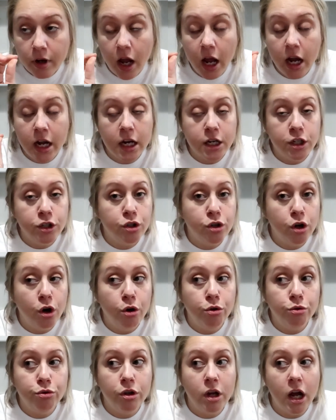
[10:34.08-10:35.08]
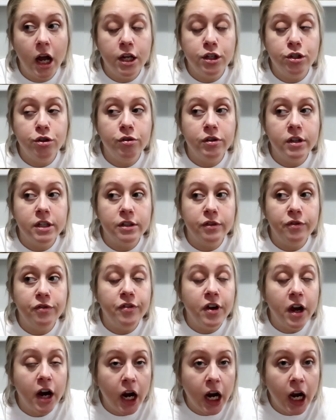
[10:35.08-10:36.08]
And I do this
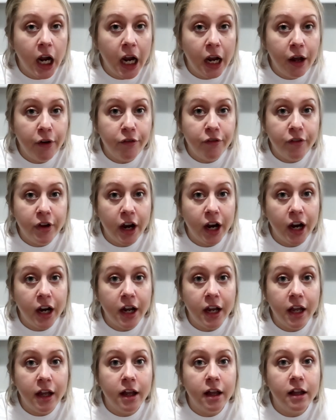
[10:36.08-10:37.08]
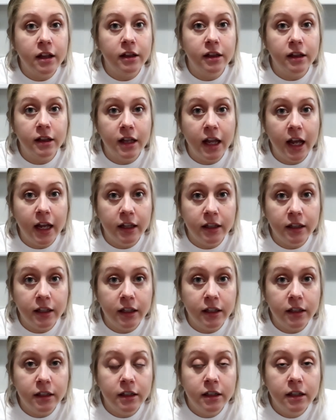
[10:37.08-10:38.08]
very, very
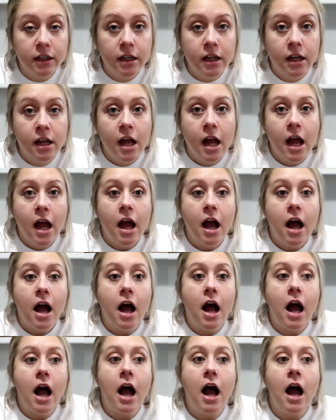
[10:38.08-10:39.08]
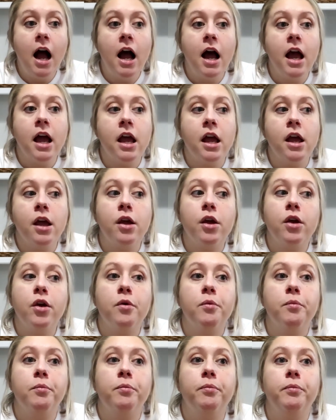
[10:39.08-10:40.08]
lightly. I
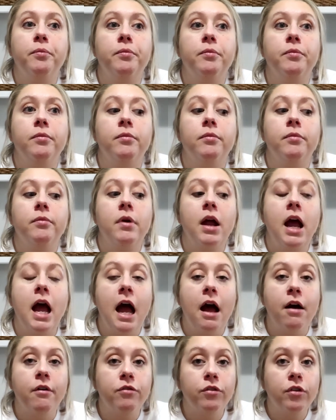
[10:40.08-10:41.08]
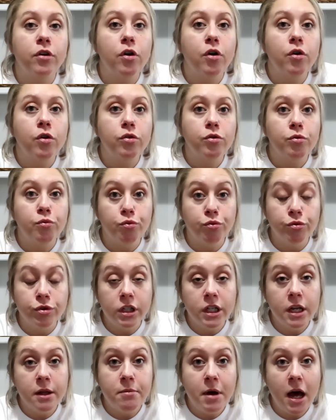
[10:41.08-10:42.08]
have
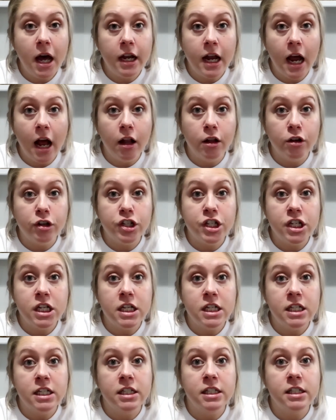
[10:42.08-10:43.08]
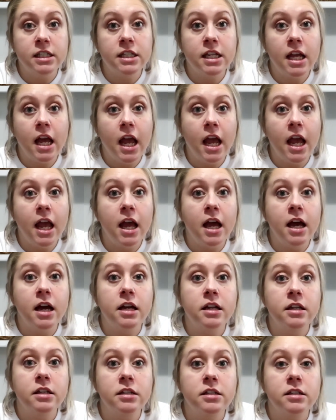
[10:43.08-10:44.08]
really bad allergies
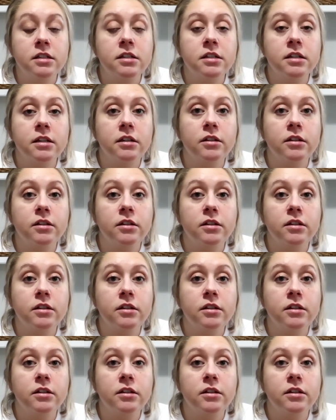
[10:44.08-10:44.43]
and